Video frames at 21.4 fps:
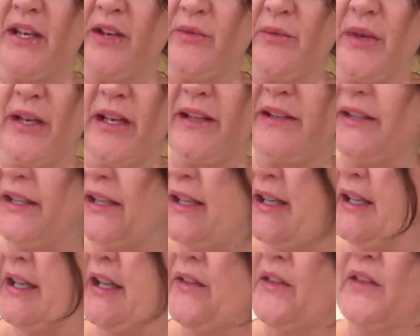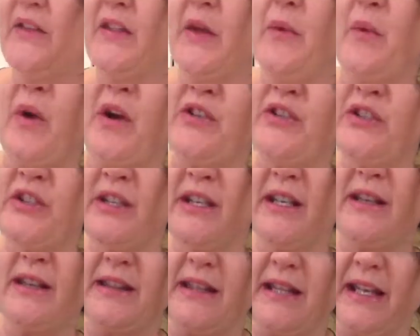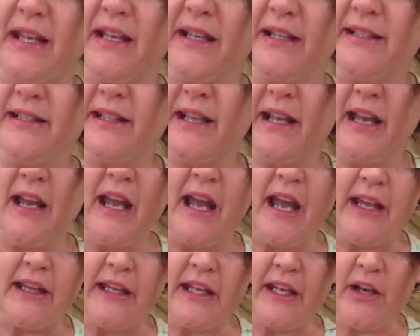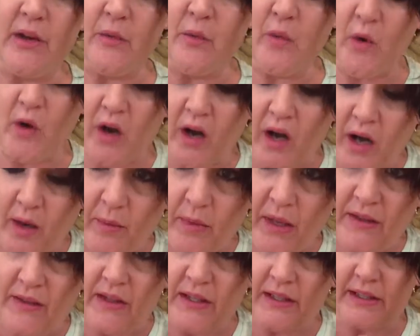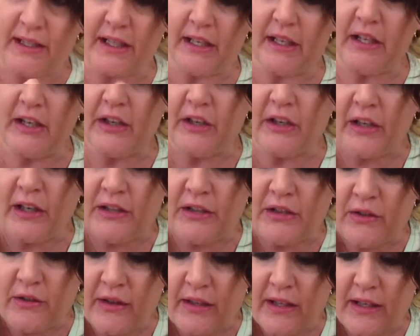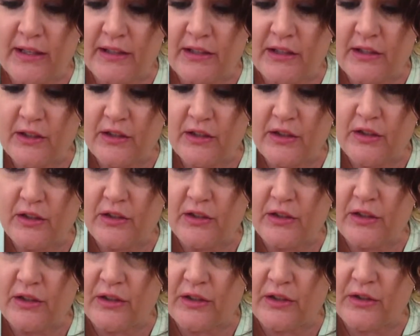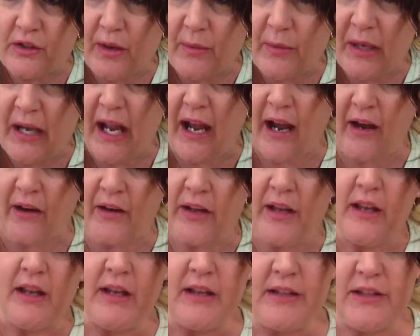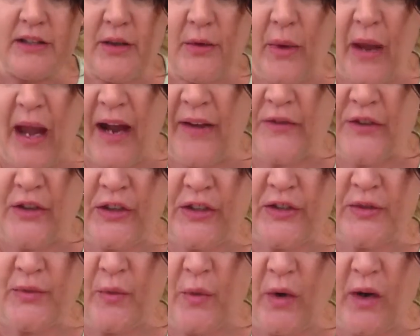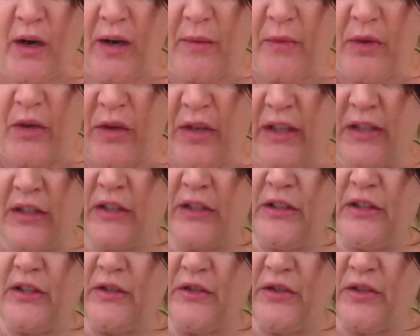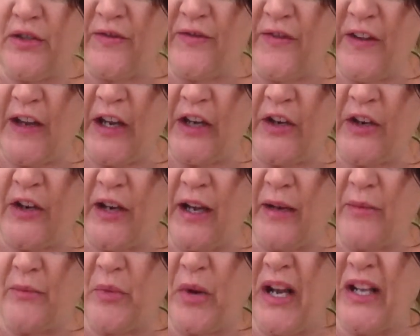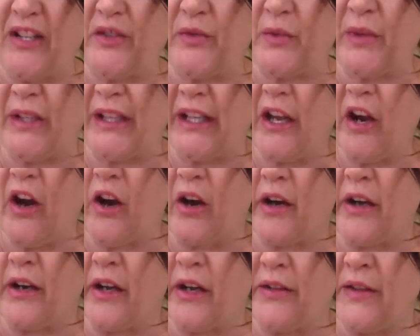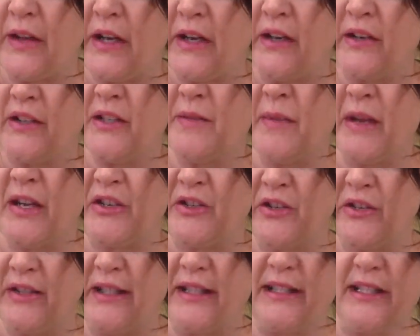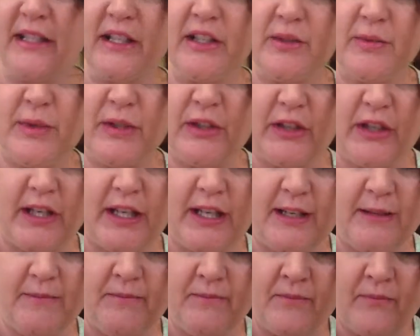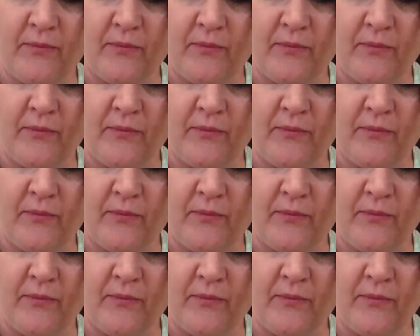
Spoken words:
and wrinkling, and then they want you to get this and get it warm and then sit here and do this to scrub it out. So after it's warm, you can just use your finger and press really hard on there to make sure it sticks real good.